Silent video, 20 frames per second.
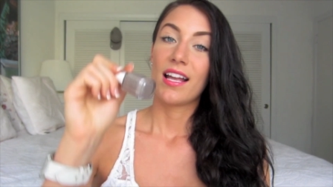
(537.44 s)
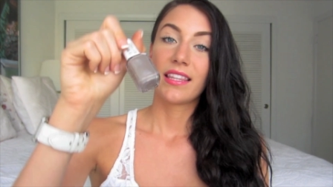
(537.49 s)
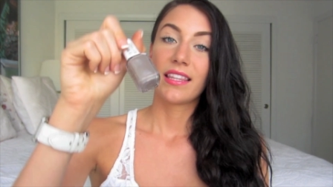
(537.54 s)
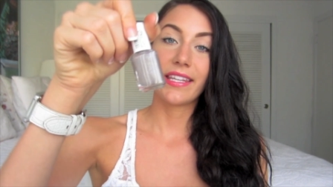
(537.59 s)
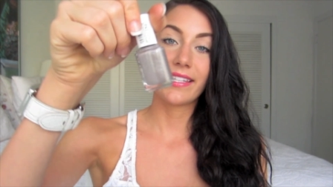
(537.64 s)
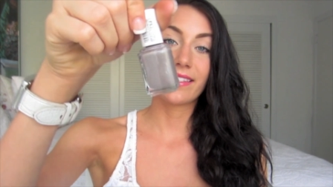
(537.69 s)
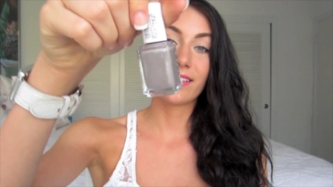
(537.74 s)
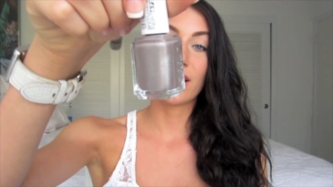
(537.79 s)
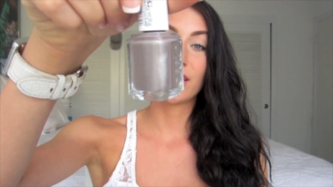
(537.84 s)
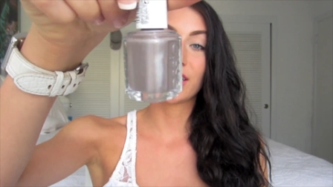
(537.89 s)

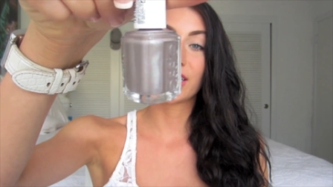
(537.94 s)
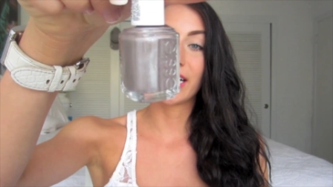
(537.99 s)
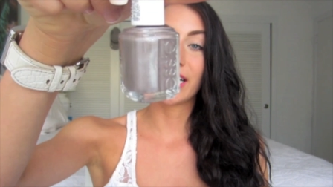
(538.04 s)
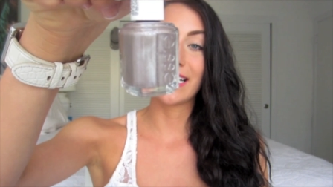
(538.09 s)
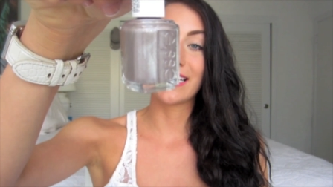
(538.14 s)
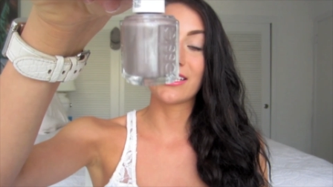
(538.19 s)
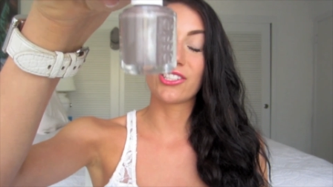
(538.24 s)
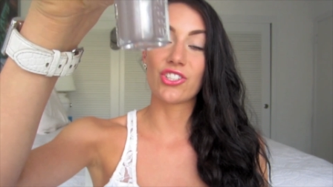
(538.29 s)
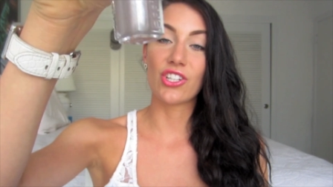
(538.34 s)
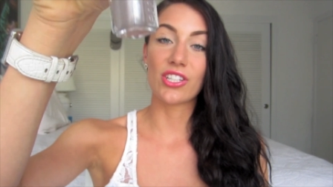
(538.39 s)
this color
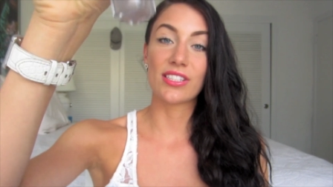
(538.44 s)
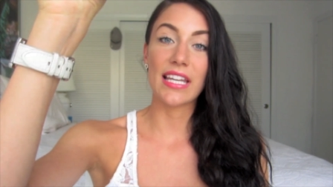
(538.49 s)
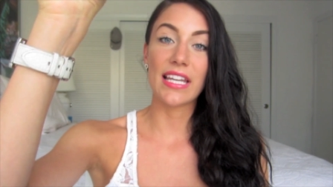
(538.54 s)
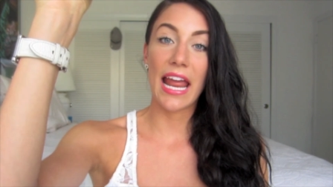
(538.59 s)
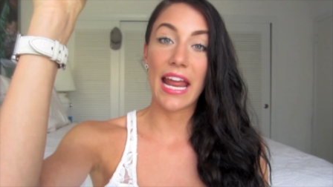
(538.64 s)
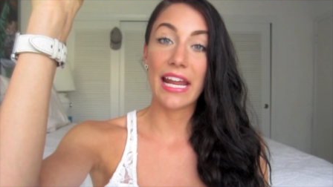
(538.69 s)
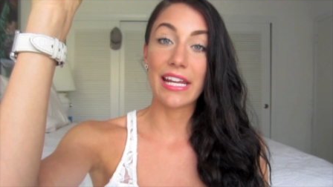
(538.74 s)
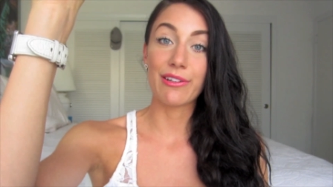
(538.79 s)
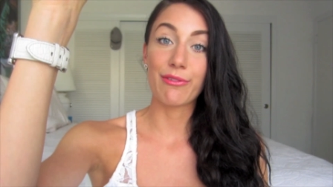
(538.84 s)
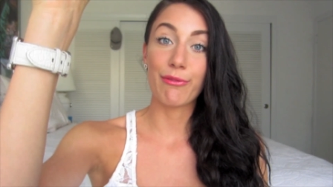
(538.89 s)
is just
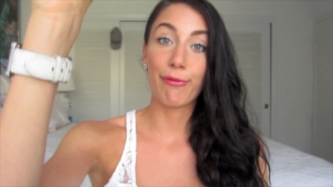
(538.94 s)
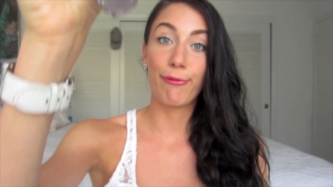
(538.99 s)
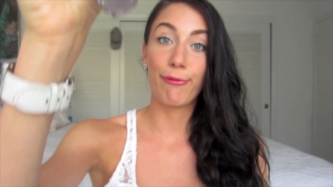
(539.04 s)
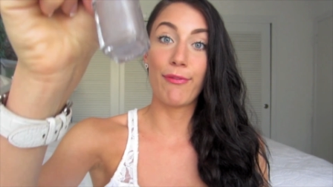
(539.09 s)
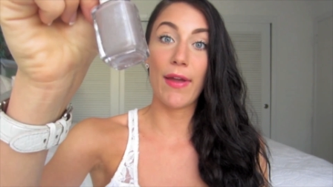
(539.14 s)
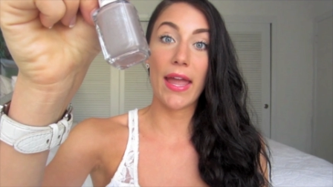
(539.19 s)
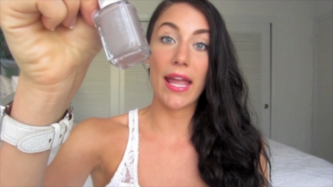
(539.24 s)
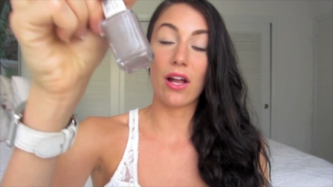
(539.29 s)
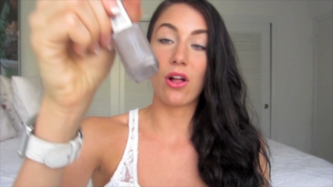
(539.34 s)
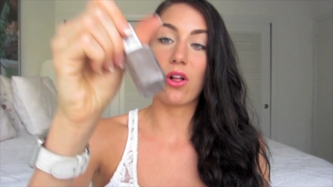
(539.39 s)
a
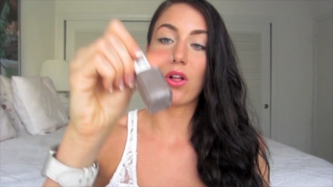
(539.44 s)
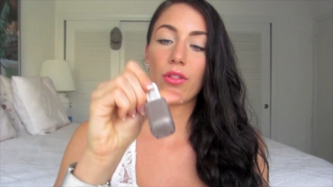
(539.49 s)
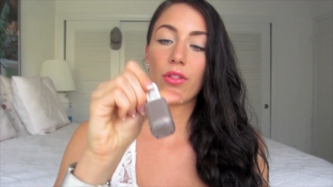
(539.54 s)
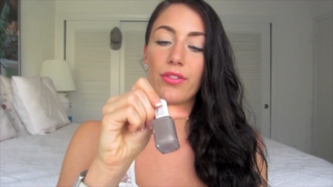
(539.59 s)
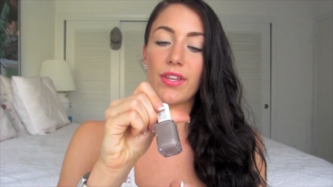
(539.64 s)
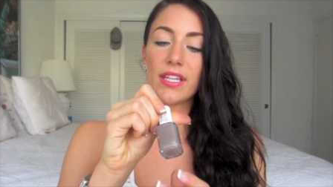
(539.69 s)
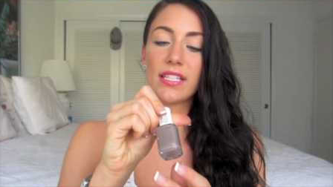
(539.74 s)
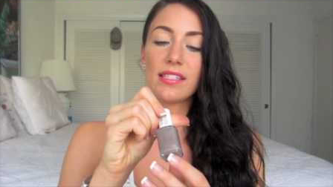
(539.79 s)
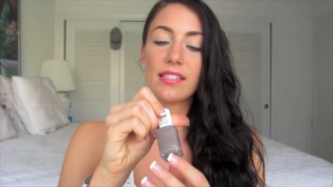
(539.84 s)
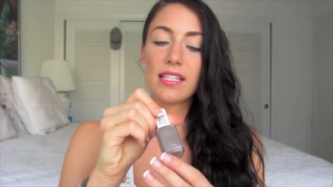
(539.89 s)
fail.
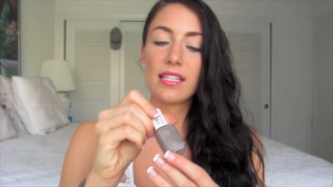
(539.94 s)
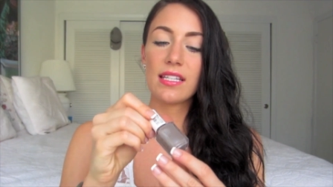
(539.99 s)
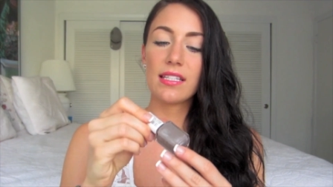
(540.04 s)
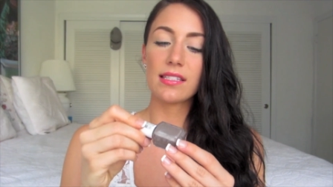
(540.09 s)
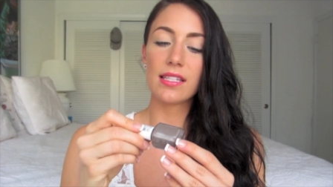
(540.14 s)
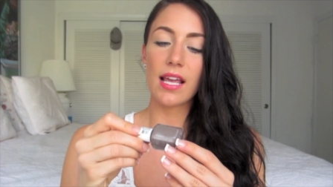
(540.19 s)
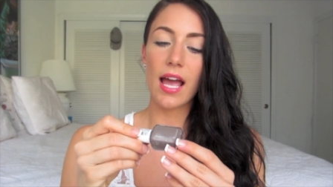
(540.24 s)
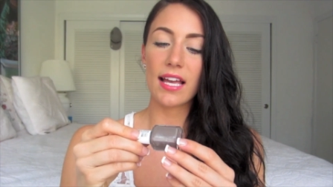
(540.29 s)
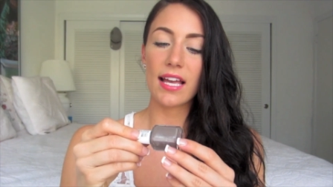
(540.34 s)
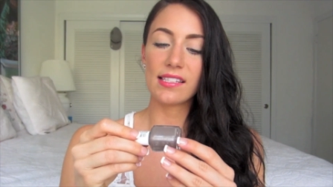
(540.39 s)
This
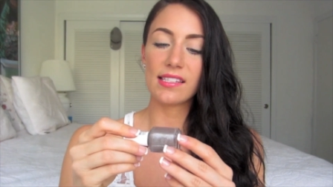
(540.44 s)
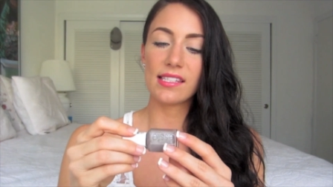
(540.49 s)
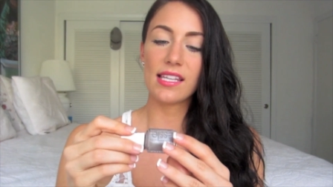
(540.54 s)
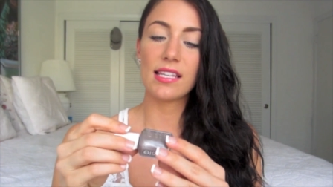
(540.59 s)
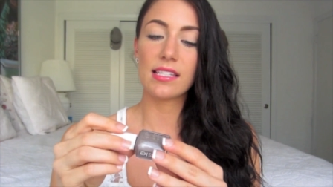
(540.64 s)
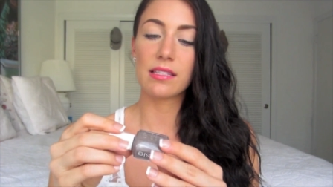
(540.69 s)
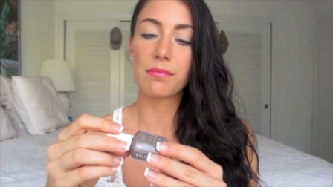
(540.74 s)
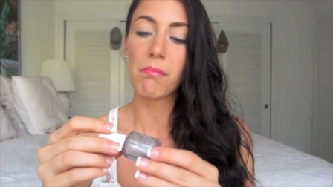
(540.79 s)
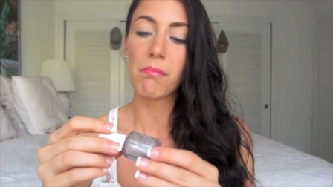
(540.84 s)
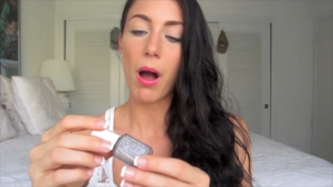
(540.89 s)
is
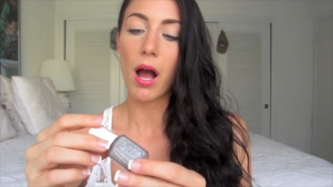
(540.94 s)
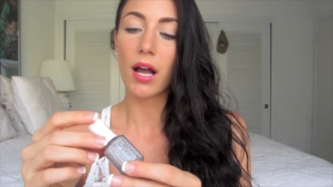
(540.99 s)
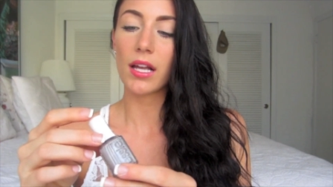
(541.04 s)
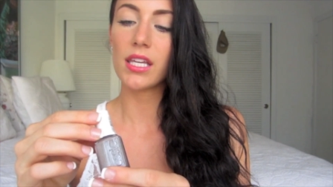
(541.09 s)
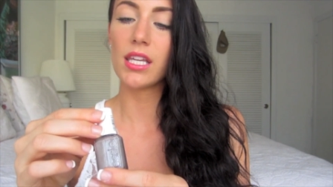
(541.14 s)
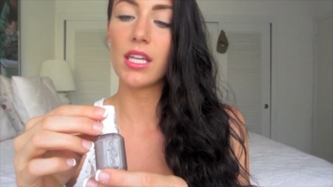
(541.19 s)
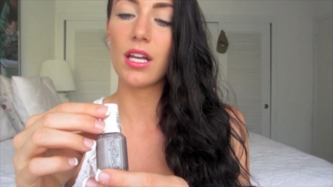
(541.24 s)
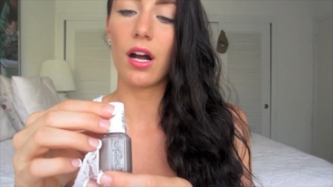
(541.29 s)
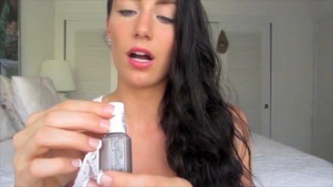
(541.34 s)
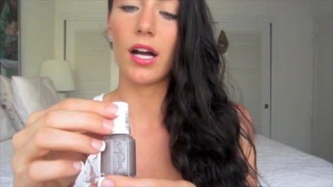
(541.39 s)
Essie's
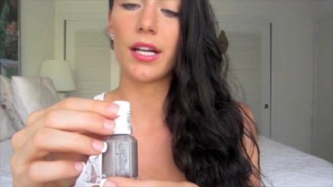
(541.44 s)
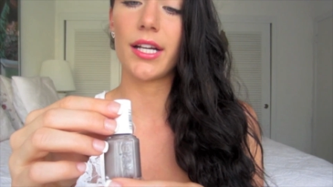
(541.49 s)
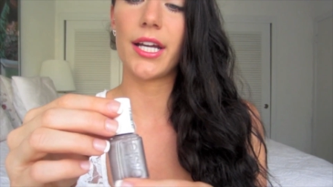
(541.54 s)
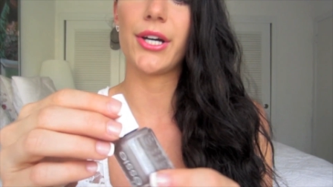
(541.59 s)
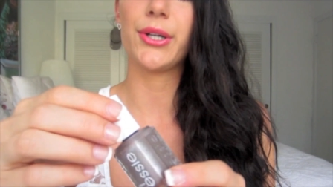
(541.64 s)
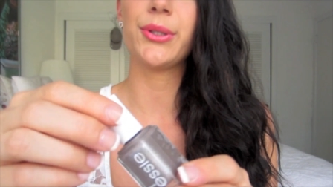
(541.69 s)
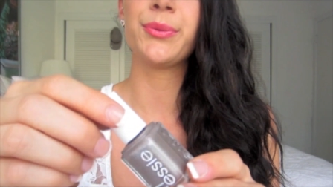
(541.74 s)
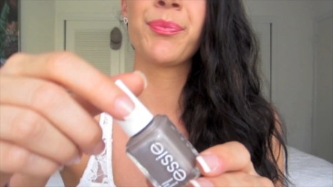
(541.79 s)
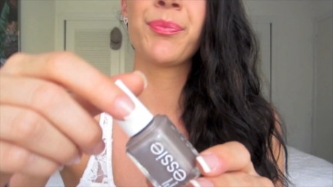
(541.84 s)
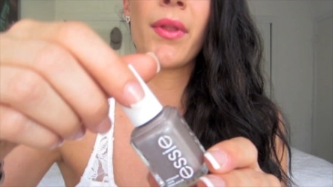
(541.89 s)

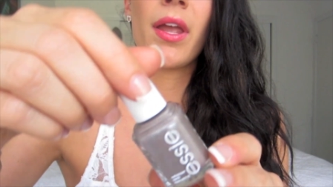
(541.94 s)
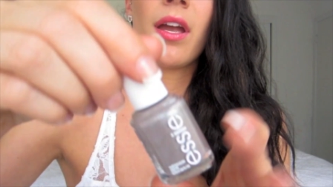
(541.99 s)
Macchiato.